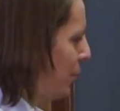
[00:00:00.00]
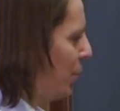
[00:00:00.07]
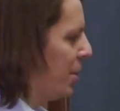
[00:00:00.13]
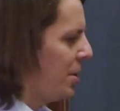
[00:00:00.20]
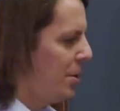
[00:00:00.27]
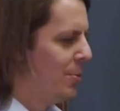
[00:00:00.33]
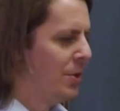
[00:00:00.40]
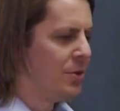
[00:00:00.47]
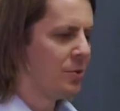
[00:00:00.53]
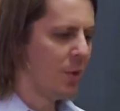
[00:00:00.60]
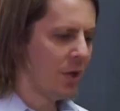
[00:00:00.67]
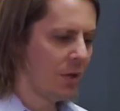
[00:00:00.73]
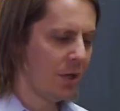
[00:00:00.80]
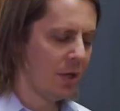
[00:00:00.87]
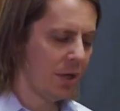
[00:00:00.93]
we want to image.
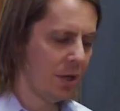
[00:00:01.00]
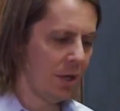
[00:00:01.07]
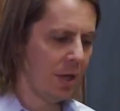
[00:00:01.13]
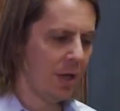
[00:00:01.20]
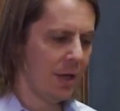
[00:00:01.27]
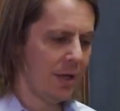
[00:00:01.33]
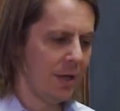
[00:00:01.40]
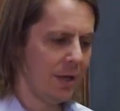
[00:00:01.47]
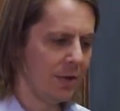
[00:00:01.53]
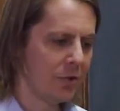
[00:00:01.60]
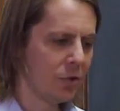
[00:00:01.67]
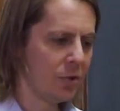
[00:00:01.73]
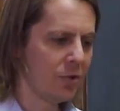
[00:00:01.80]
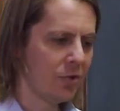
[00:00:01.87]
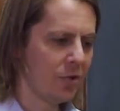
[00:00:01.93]
Well, it's
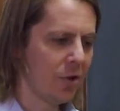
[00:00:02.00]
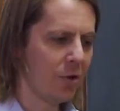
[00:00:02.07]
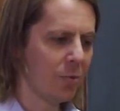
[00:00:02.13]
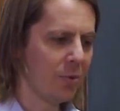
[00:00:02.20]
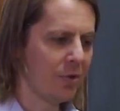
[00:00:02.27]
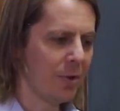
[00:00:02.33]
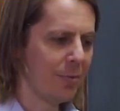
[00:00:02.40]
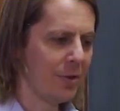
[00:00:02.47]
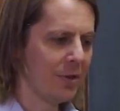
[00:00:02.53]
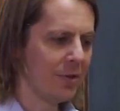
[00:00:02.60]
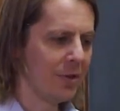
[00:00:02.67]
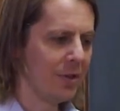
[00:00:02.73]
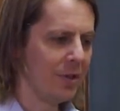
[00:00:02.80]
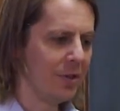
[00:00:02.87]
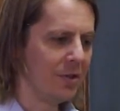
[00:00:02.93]
good to start with something
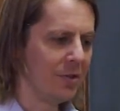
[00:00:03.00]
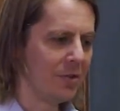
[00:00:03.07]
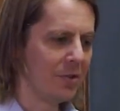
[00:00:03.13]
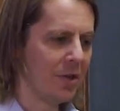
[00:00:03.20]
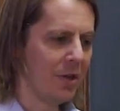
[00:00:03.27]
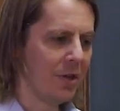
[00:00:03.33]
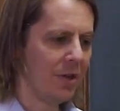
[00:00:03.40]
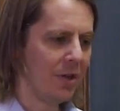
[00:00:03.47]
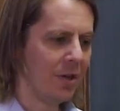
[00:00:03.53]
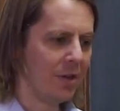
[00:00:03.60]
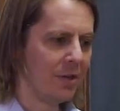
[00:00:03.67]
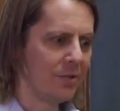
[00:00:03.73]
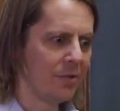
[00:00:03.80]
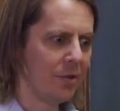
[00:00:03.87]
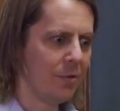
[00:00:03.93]
that is
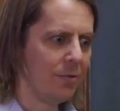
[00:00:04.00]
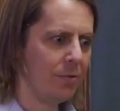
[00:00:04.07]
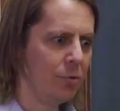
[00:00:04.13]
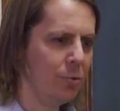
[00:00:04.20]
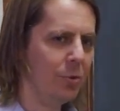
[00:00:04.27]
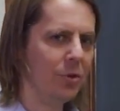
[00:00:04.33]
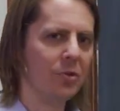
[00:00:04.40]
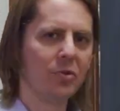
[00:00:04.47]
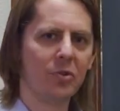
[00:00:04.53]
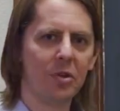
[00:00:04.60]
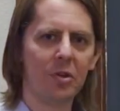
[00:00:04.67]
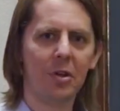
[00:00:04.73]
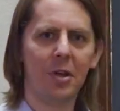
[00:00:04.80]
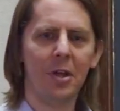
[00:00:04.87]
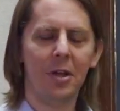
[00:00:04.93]
uh, self-luminous.
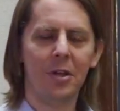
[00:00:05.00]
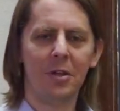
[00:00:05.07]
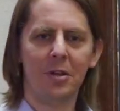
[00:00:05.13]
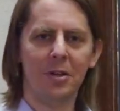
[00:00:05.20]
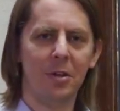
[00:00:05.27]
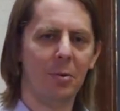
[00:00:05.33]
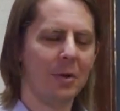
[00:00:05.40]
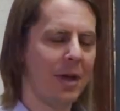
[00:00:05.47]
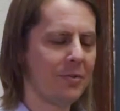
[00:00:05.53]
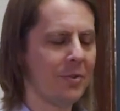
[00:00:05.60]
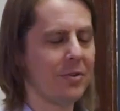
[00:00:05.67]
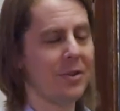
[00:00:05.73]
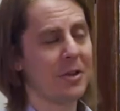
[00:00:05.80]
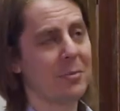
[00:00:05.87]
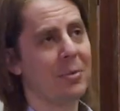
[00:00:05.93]
You don't want to have
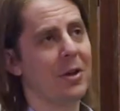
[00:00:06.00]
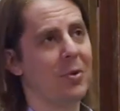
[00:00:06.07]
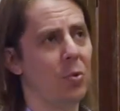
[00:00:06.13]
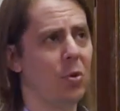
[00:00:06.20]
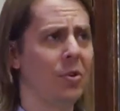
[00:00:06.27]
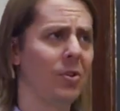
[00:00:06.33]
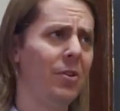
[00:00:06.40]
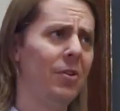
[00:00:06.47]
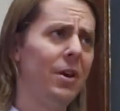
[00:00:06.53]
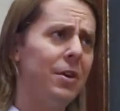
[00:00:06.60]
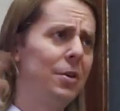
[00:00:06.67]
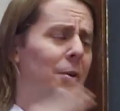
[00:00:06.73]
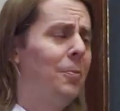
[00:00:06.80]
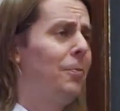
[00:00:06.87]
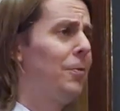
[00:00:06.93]
to think about where did the
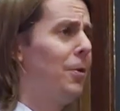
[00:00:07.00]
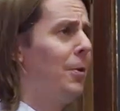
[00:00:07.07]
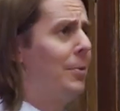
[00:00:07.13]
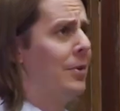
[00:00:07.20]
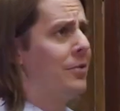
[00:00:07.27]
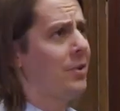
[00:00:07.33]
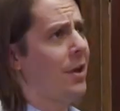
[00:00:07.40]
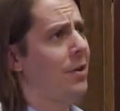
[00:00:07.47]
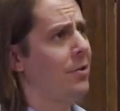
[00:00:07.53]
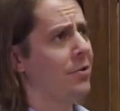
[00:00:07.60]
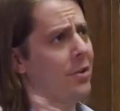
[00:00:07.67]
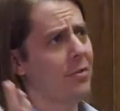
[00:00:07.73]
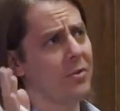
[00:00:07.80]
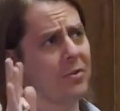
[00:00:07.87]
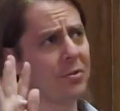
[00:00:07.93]
light come from that
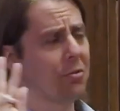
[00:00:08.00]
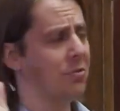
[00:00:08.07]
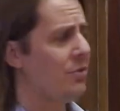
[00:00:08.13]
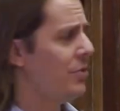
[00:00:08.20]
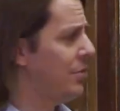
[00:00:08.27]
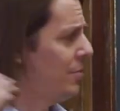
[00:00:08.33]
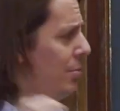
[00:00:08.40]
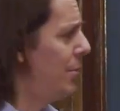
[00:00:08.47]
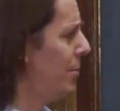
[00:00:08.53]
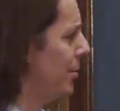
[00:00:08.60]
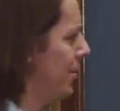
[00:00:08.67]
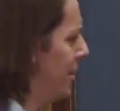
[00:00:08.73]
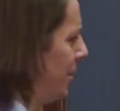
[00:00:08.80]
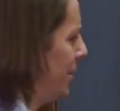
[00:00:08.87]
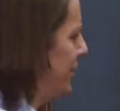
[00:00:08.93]
scatters off the surface and blah, blah,
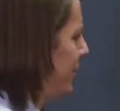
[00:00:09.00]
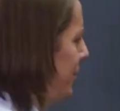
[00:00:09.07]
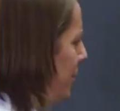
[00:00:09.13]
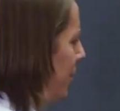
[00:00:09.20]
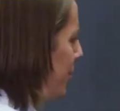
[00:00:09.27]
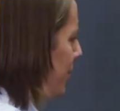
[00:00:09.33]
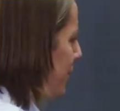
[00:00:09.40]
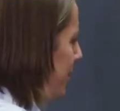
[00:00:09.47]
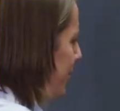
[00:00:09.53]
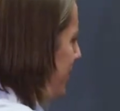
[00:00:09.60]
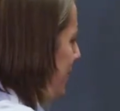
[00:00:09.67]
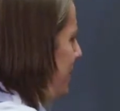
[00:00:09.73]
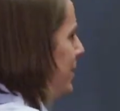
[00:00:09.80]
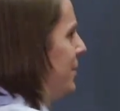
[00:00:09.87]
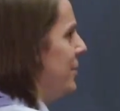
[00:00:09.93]
blah. Let's start with
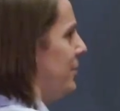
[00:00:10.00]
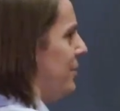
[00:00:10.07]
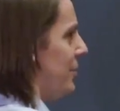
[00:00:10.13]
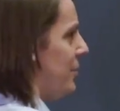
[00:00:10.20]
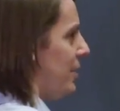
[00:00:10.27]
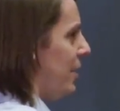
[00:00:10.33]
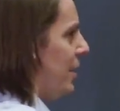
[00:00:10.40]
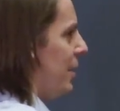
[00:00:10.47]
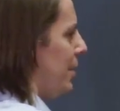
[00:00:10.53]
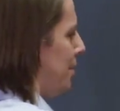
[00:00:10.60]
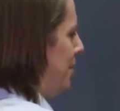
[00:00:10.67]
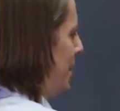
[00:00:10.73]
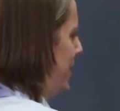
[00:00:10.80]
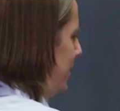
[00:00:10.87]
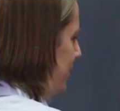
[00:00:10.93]
something that is just
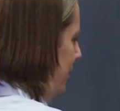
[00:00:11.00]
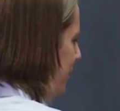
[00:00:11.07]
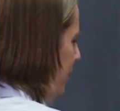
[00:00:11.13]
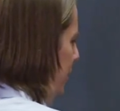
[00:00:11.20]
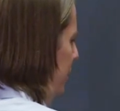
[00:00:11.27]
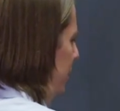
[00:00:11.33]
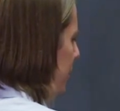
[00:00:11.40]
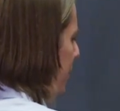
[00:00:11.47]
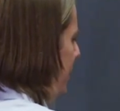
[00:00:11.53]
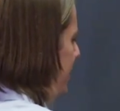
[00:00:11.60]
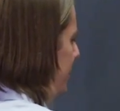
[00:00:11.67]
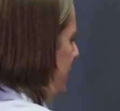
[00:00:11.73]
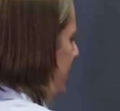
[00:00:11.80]
makes its own light.